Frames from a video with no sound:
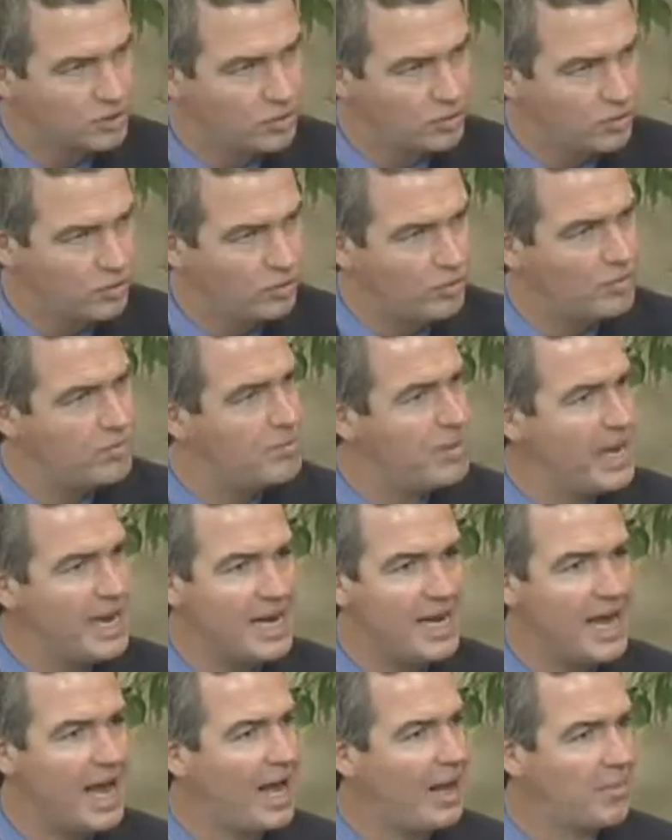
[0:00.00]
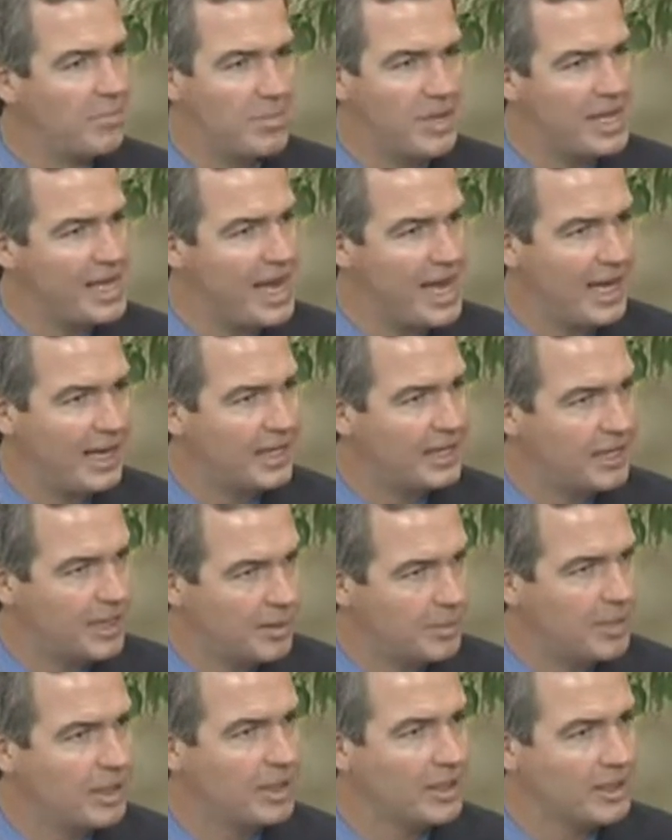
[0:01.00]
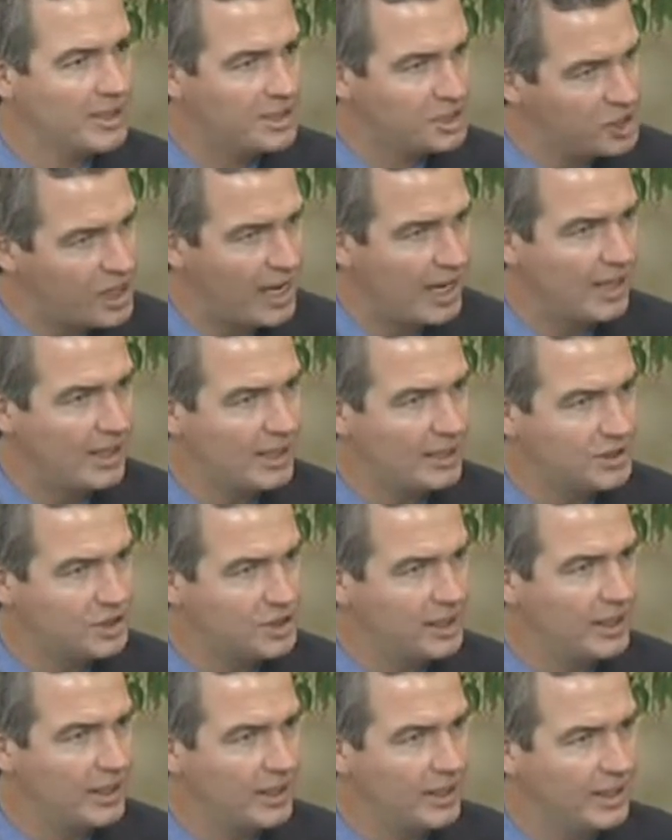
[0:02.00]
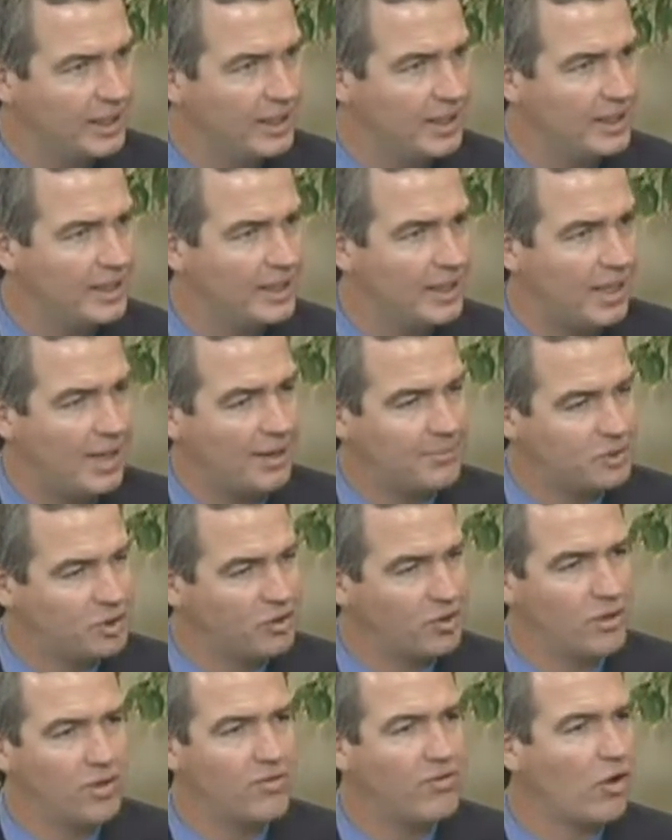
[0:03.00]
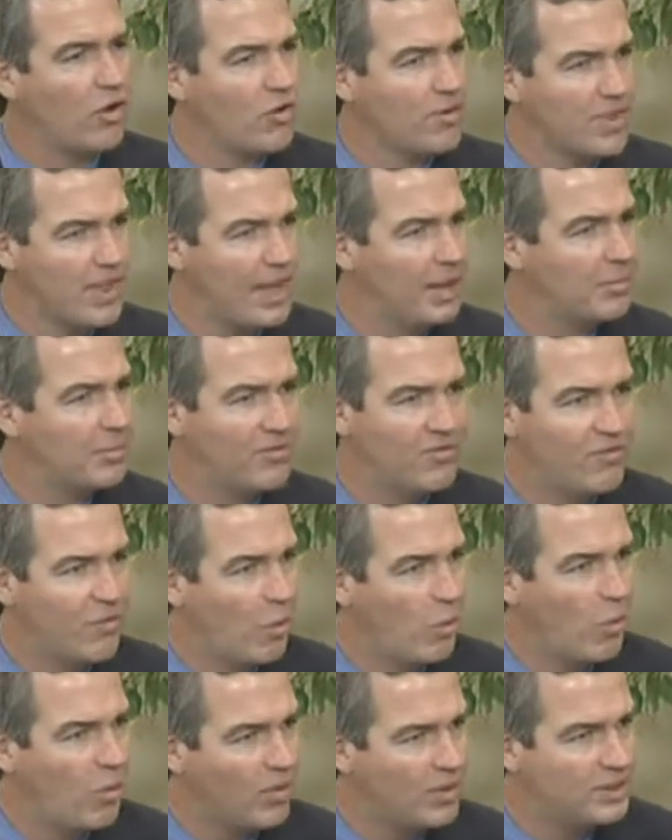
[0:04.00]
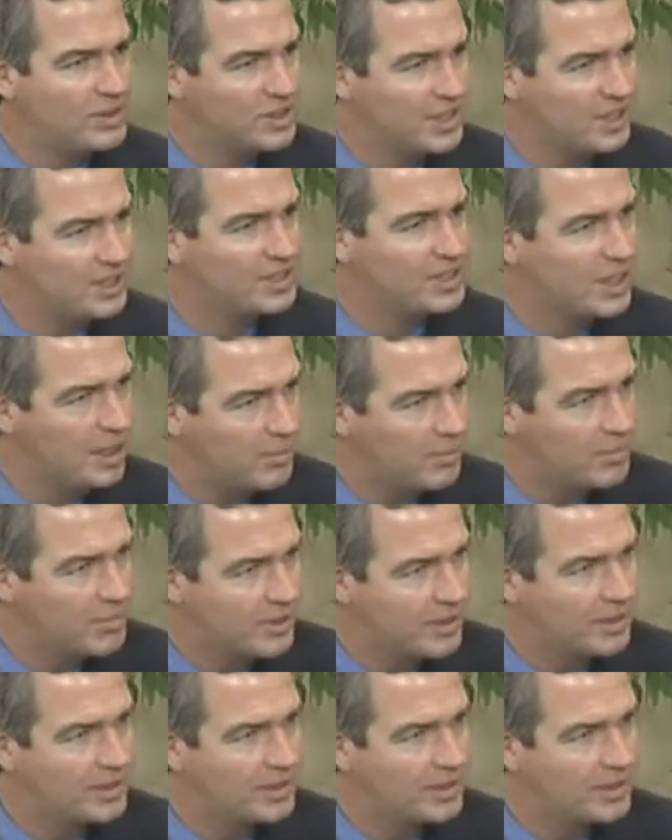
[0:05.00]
school may not be academically challenging, and I'm sure you've heard that before. Is that something